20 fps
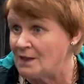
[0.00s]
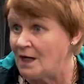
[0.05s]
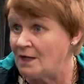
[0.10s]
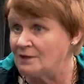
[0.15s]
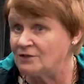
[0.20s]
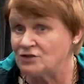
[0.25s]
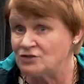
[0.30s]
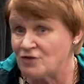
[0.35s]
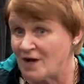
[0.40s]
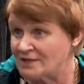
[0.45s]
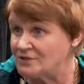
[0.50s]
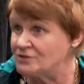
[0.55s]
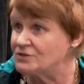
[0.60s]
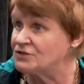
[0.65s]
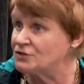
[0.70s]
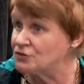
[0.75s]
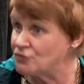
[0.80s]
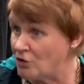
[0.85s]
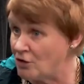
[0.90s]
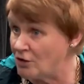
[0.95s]
and the tractors
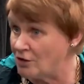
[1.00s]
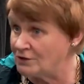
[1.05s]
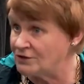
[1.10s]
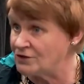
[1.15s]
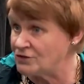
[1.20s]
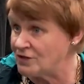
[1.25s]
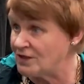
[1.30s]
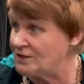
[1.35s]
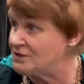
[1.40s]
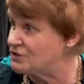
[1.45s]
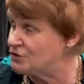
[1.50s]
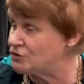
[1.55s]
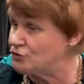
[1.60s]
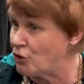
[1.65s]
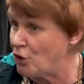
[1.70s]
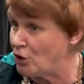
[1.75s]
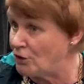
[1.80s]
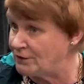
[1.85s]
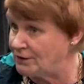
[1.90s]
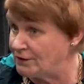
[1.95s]
to draw and the trailers to
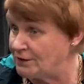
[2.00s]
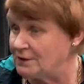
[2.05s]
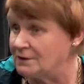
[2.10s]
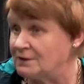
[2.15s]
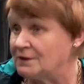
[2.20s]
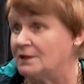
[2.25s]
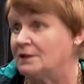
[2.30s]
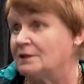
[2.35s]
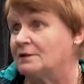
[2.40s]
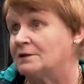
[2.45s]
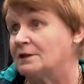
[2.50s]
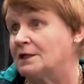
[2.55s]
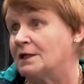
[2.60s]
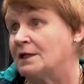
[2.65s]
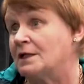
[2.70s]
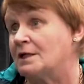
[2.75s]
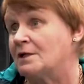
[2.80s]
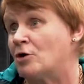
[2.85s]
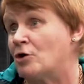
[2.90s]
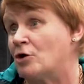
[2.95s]
draw
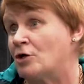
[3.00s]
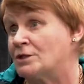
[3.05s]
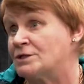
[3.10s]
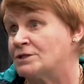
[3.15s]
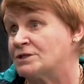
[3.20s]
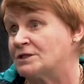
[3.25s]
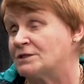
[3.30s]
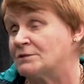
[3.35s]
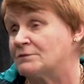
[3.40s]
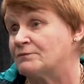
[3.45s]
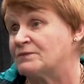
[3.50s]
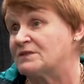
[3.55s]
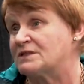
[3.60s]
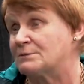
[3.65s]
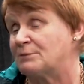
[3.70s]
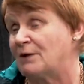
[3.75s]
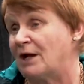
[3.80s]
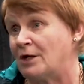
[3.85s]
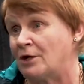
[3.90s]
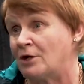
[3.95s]
the corn to the
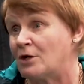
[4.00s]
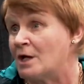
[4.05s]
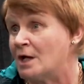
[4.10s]
supplier.